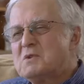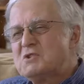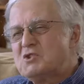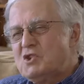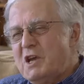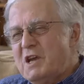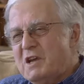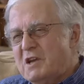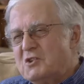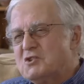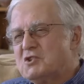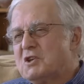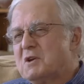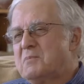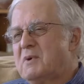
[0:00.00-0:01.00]
was
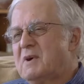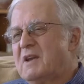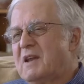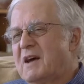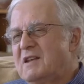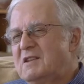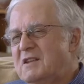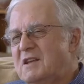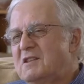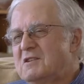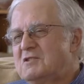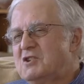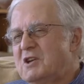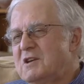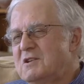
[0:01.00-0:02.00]
change, but I think
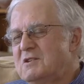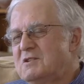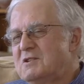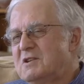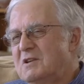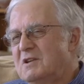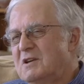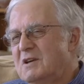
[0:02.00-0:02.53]
the change,